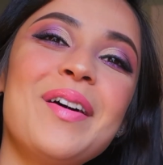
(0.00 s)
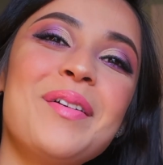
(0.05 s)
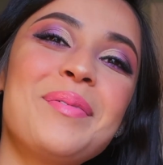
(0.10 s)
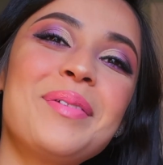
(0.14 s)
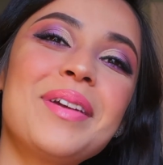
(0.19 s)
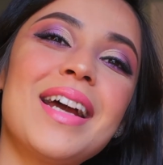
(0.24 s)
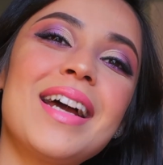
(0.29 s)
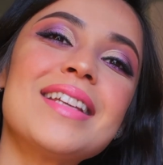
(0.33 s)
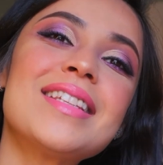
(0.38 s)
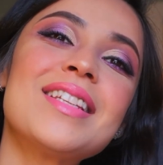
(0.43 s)

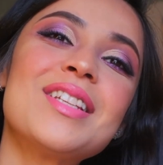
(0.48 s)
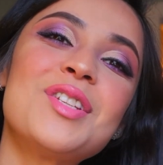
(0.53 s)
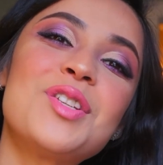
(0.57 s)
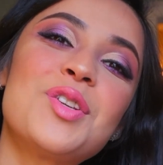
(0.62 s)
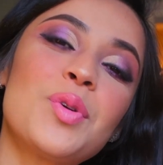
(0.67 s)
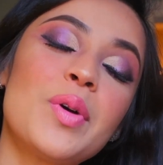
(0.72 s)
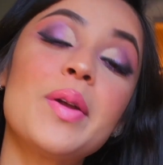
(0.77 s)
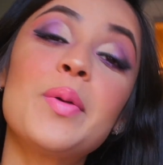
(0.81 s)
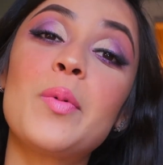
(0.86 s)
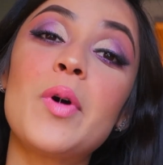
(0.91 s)
hope you guys
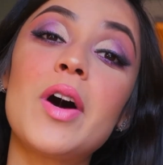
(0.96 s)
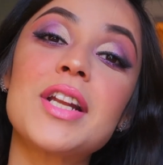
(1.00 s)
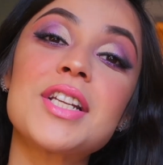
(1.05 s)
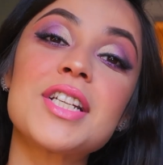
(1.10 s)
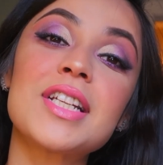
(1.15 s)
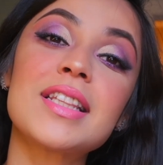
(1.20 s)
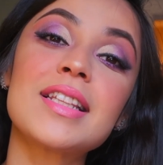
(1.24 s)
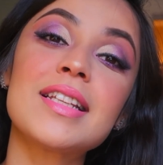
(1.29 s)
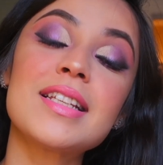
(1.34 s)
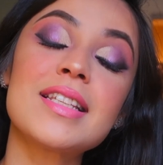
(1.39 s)
enjoyed
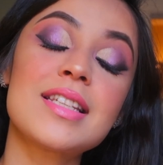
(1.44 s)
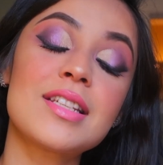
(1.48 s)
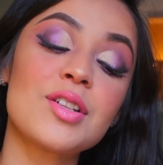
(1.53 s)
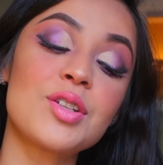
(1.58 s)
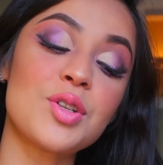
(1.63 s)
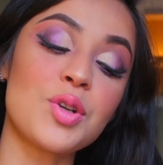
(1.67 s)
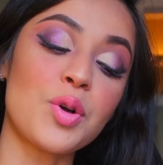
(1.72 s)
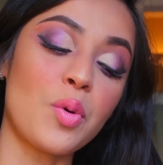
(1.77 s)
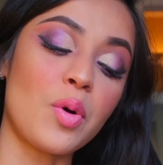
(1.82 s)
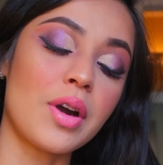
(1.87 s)
watching this
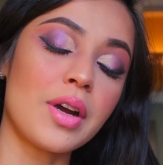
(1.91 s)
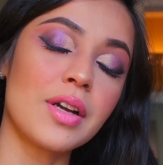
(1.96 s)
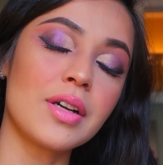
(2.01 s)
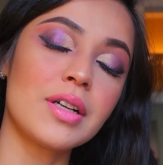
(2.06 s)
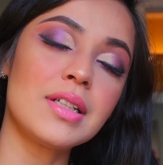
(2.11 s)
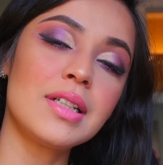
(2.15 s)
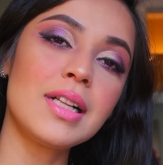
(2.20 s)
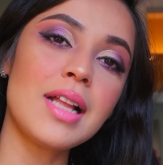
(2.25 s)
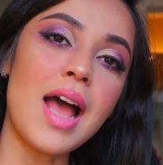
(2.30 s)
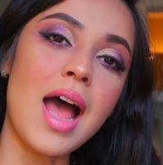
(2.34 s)

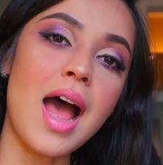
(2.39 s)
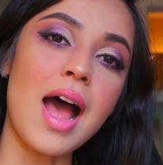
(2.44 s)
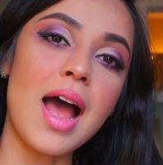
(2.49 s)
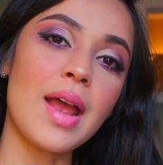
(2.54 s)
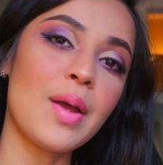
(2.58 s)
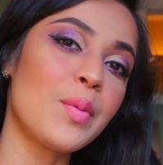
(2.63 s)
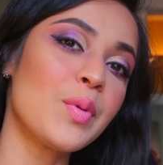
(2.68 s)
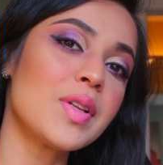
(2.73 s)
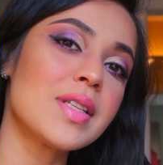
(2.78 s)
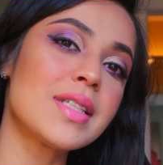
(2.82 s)
tutorial.
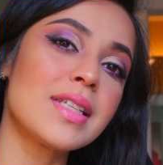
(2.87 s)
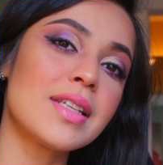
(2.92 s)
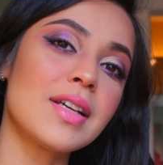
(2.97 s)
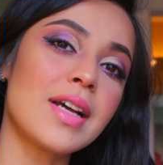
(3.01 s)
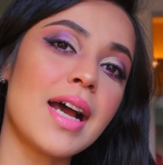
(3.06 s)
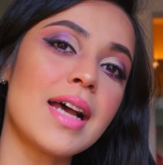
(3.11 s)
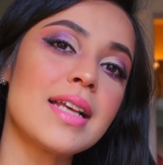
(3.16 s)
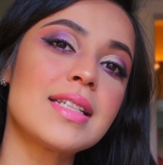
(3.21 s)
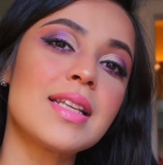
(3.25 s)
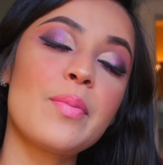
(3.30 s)
I will see
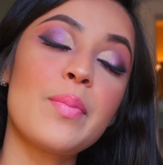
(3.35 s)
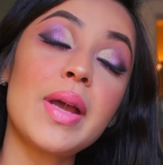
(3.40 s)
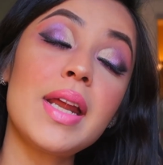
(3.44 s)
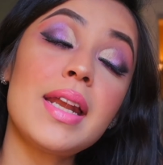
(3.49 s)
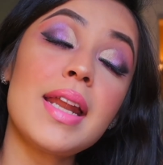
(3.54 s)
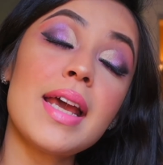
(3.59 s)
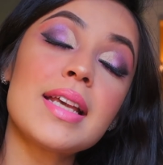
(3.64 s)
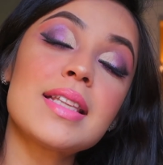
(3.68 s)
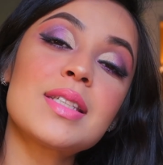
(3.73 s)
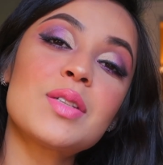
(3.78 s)
you guys in
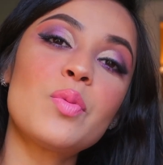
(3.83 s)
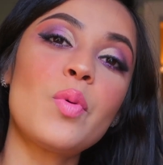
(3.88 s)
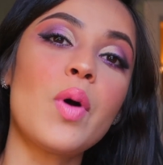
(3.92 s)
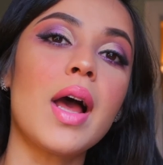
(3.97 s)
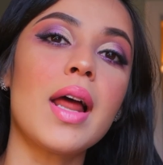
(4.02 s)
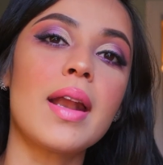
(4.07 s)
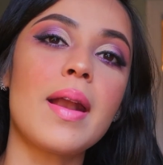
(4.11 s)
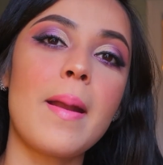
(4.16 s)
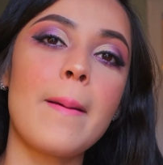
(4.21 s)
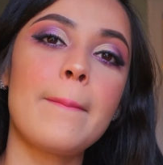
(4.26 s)
my next
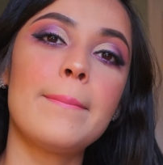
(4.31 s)
one.